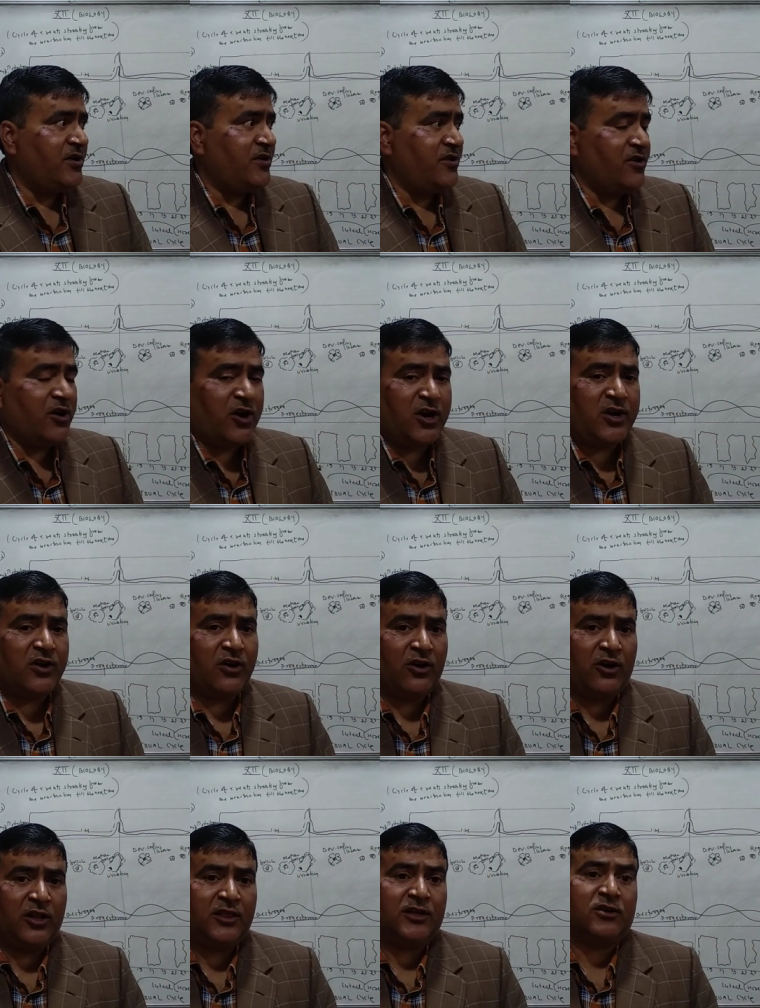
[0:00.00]
not
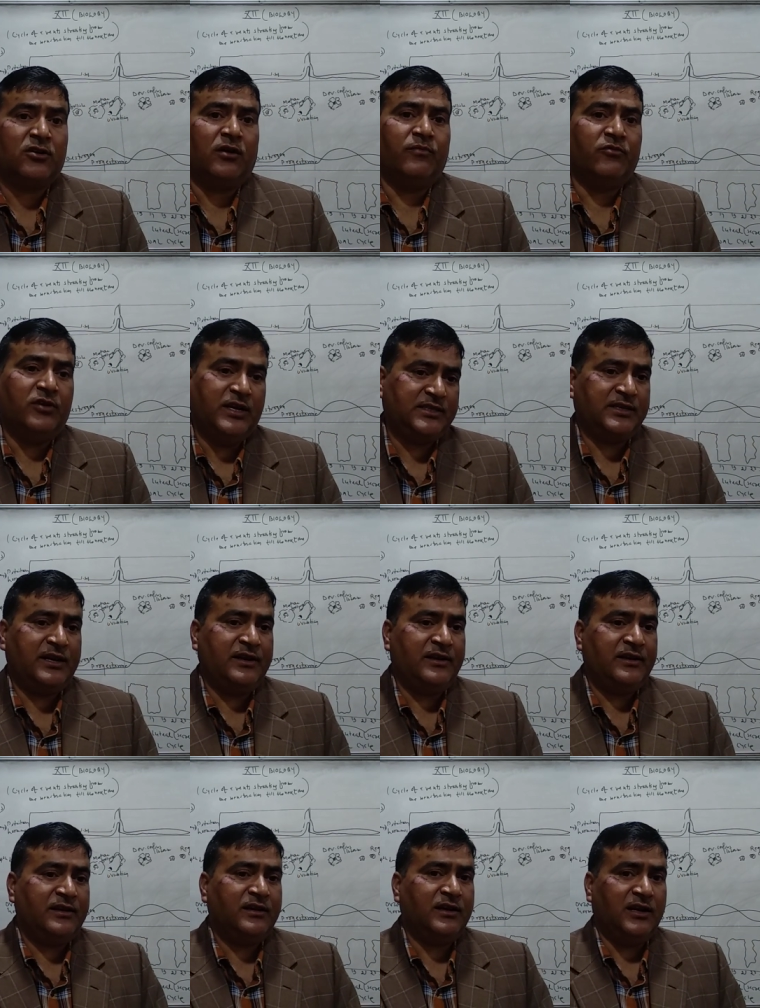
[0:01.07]
all the
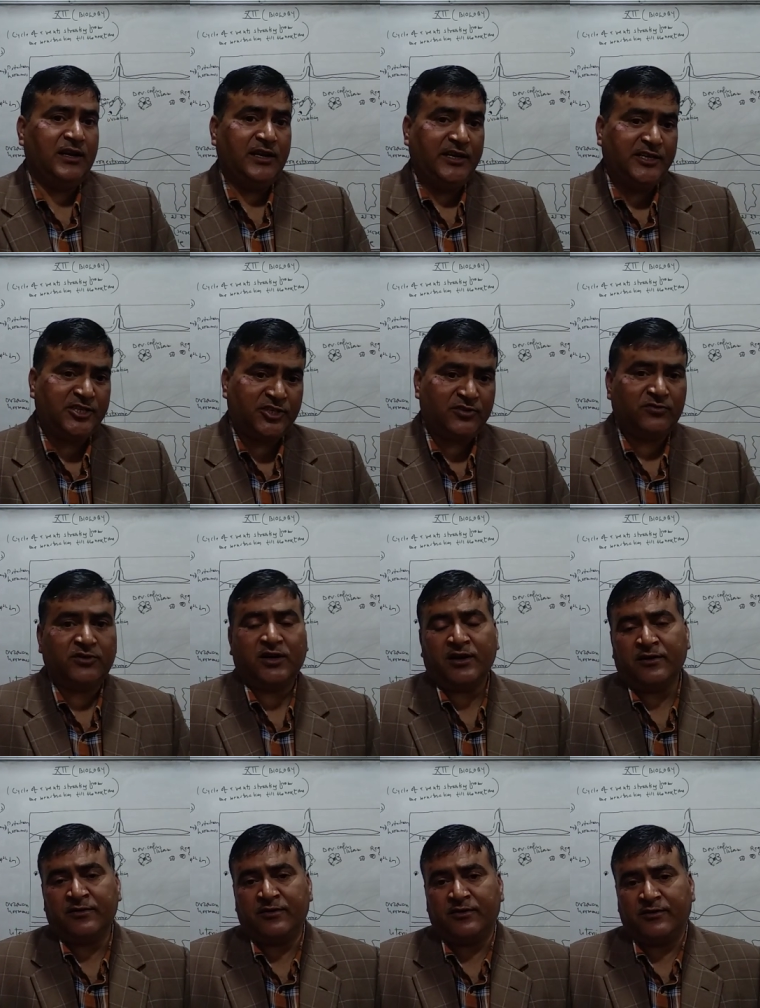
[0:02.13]
copulation leads to
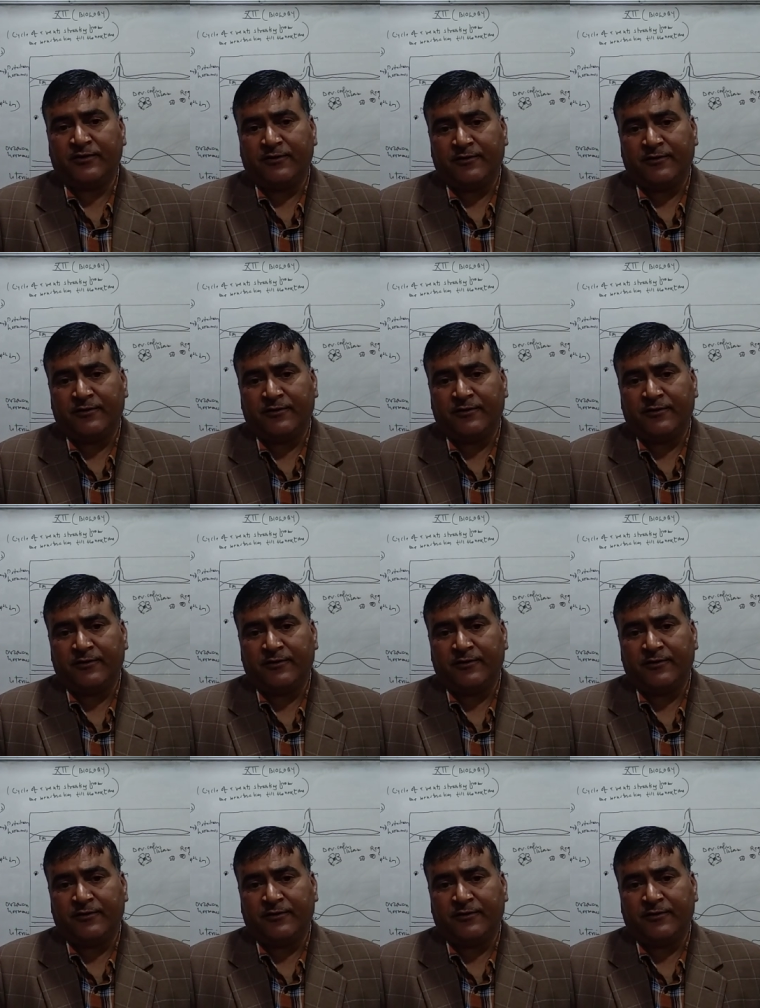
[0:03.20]
the